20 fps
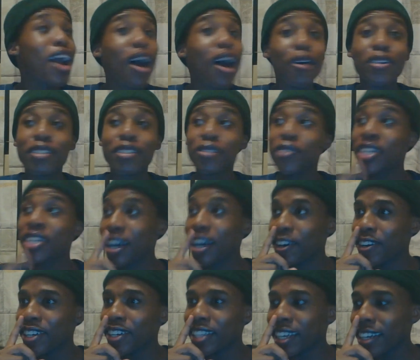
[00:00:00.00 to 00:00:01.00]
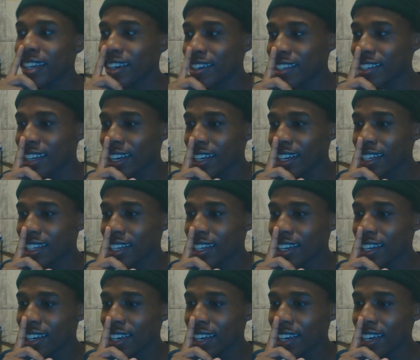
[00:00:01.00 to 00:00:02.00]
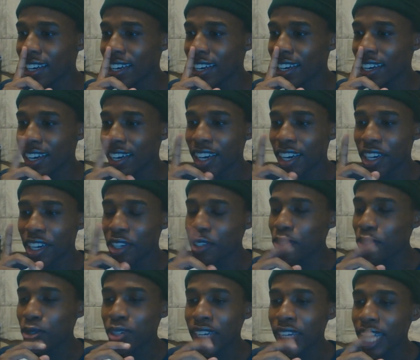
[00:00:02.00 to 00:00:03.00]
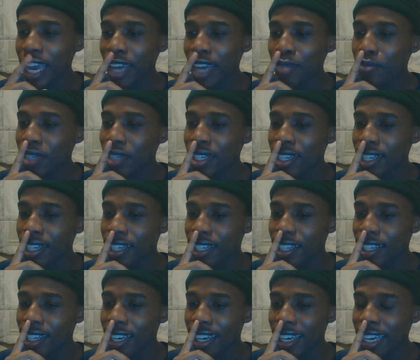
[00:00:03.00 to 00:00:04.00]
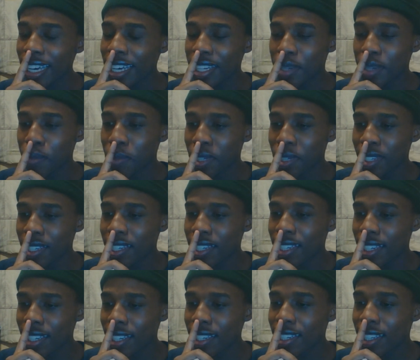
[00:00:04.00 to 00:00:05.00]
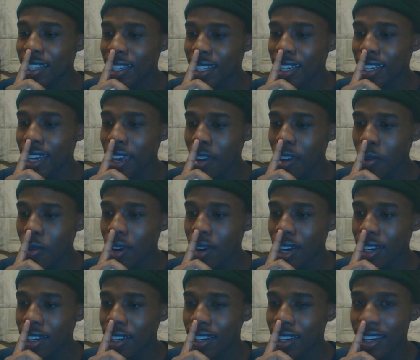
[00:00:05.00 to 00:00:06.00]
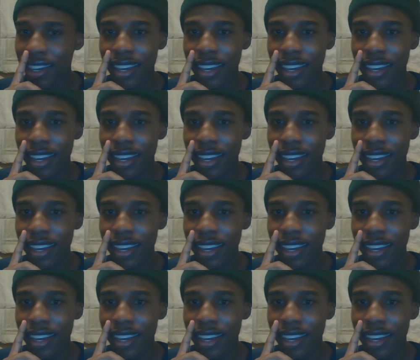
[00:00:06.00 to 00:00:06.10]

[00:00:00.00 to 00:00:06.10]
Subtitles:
I was when I heard that, I was like, Yuji ain't missing. He hasn't missed since the day one.